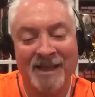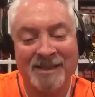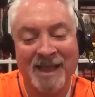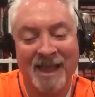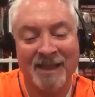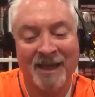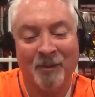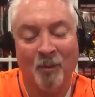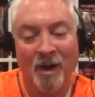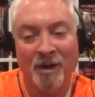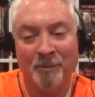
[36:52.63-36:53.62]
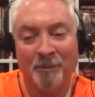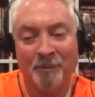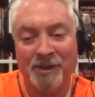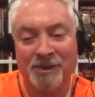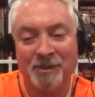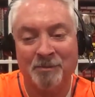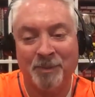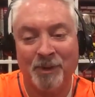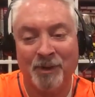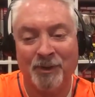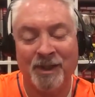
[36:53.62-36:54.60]
that like one person
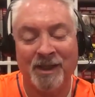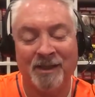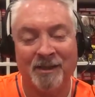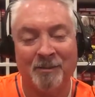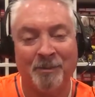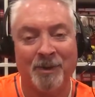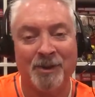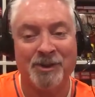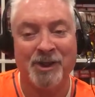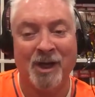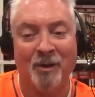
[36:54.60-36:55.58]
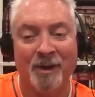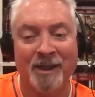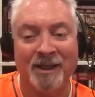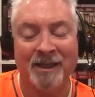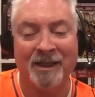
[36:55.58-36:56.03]
per theater per showing?